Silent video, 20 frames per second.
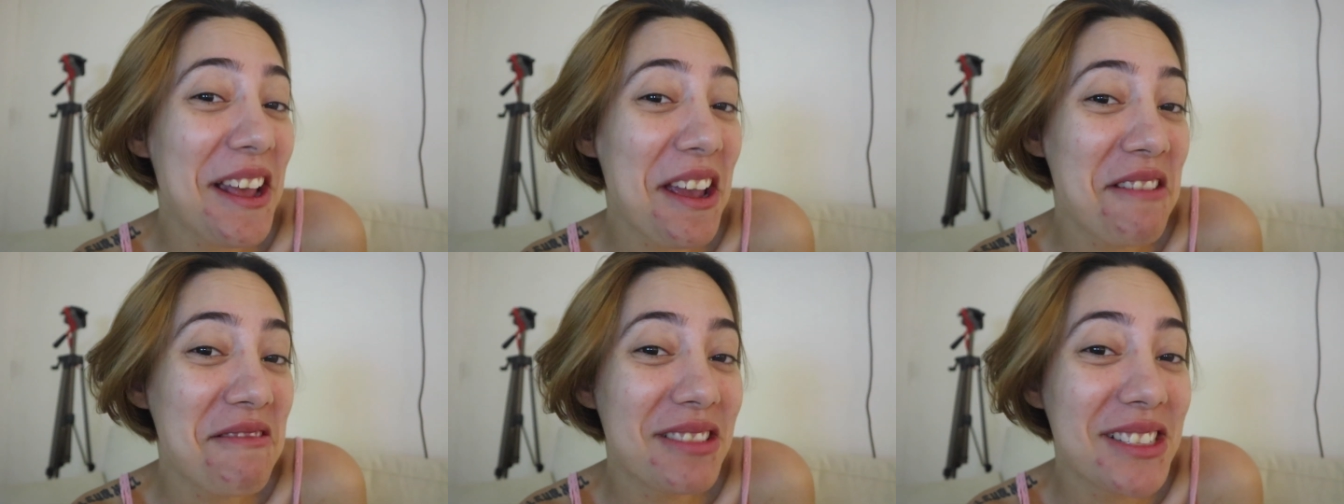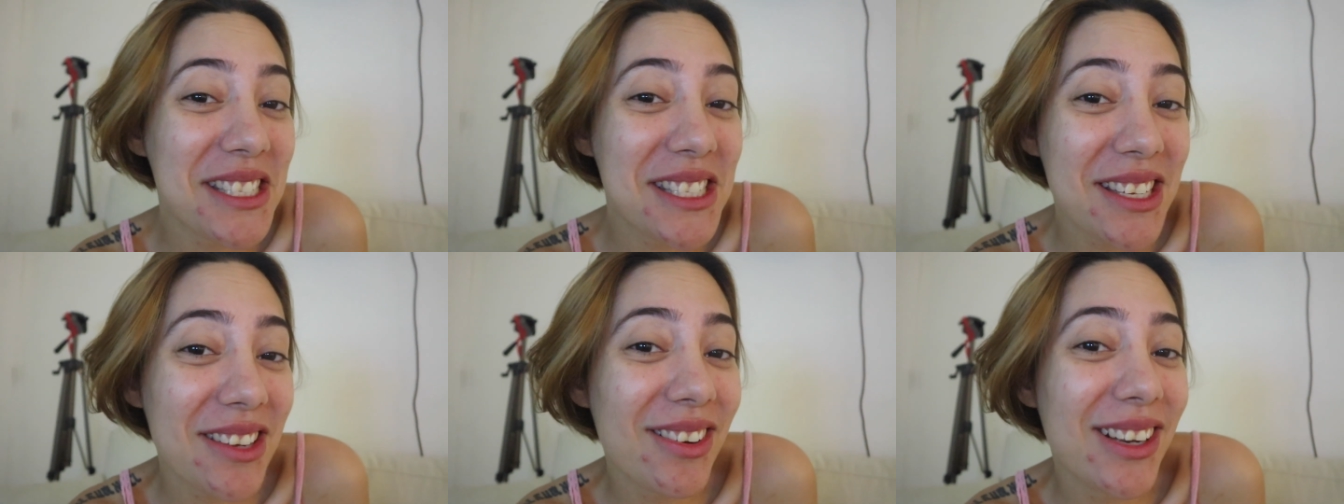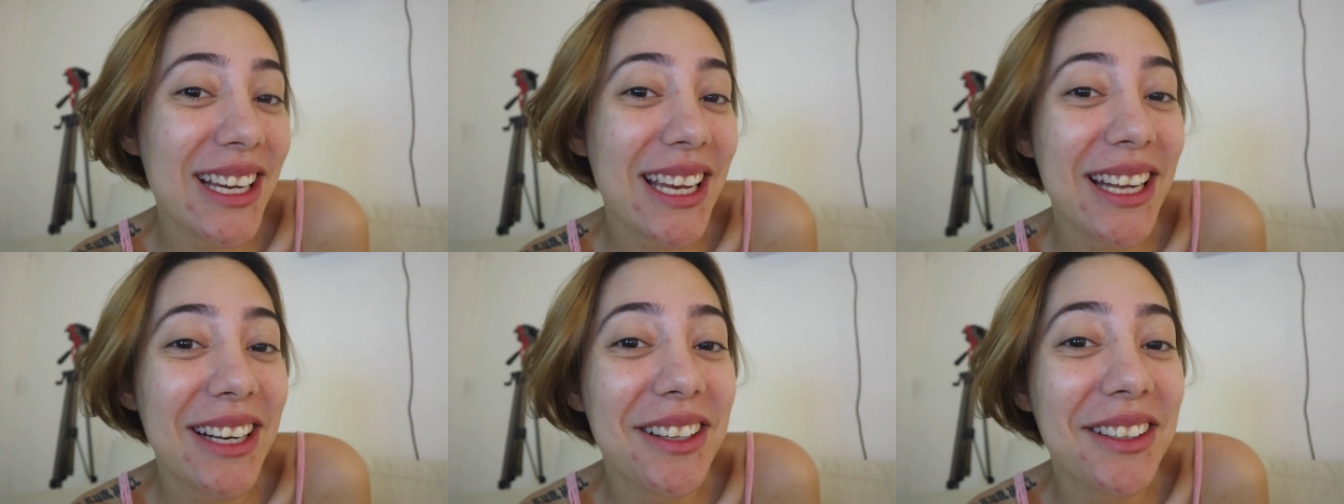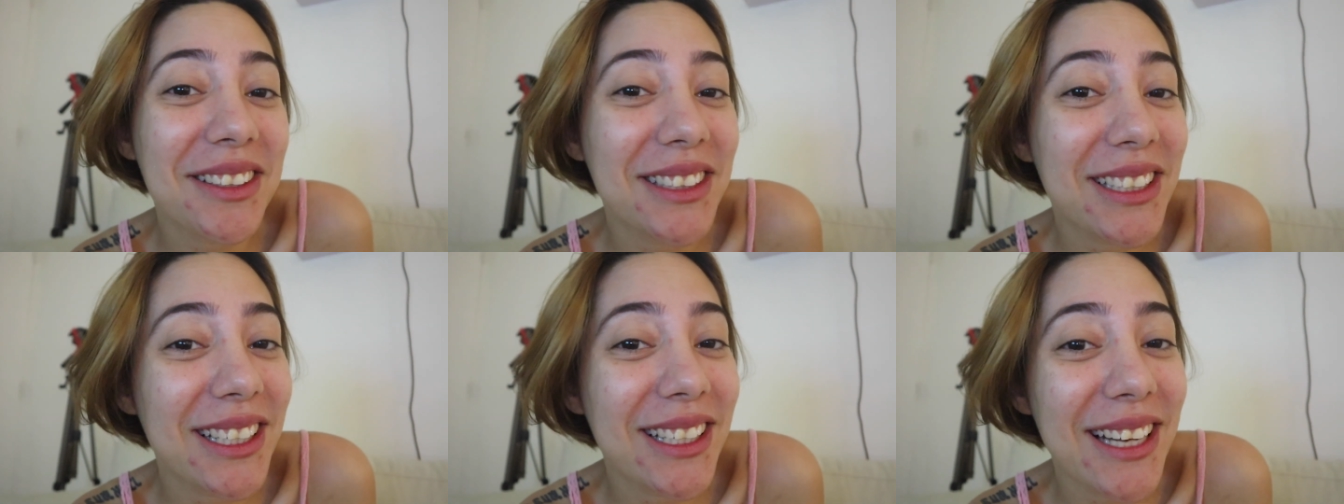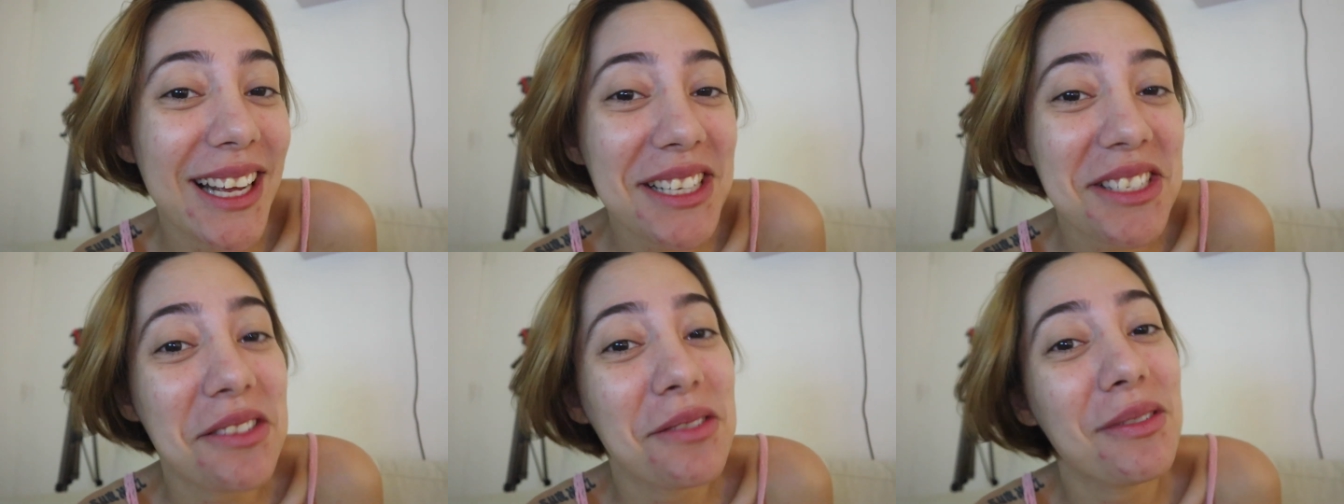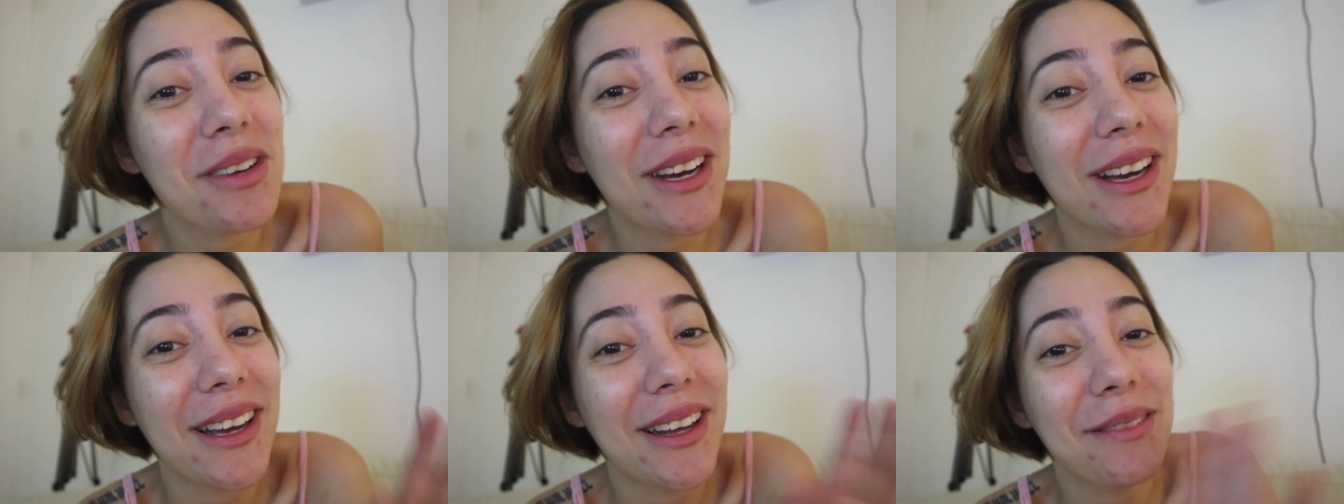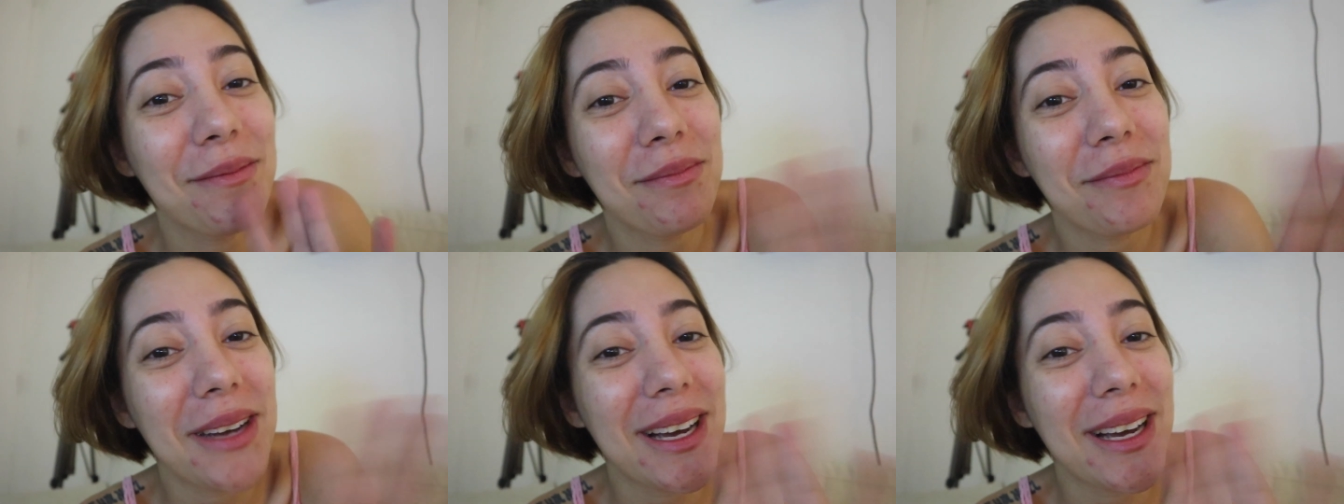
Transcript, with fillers: I will see you again on the next one.